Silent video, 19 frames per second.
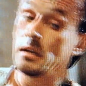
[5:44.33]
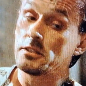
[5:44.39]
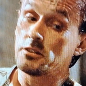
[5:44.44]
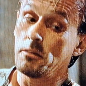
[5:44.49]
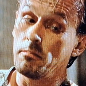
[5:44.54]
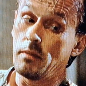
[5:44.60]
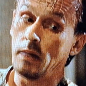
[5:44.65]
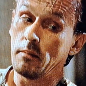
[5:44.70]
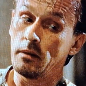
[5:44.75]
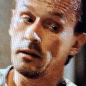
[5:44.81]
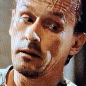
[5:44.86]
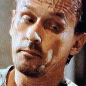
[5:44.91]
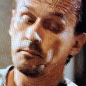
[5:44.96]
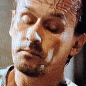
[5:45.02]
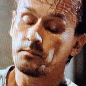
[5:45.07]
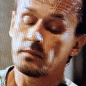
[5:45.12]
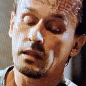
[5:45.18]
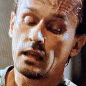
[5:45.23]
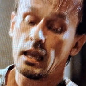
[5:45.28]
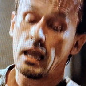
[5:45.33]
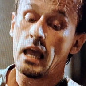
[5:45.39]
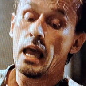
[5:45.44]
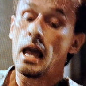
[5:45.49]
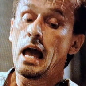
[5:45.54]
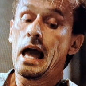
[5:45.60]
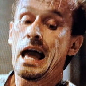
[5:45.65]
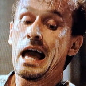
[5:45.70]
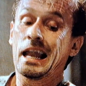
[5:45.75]
I'm not your mama,
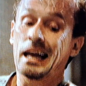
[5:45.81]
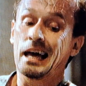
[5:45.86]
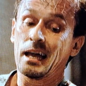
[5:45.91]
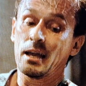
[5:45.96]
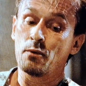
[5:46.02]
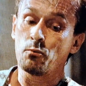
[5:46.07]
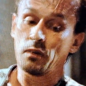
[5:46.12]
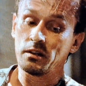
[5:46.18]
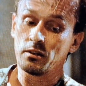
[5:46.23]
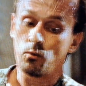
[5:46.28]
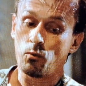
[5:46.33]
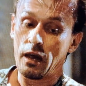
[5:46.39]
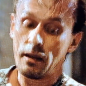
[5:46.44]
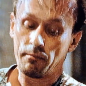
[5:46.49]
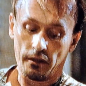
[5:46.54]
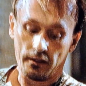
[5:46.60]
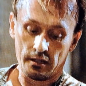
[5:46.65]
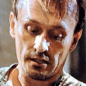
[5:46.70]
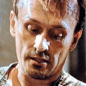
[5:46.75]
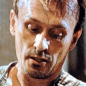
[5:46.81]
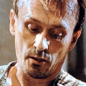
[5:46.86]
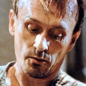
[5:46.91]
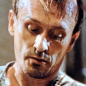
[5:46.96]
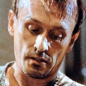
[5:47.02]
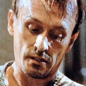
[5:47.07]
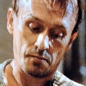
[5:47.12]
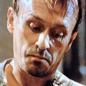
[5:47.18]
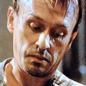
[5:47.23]
and I wonder why
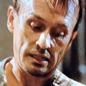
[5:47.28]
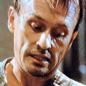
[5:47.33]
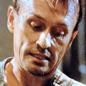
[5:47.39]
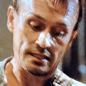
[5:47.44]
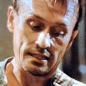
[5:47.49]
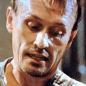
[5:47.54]
brothers' noses,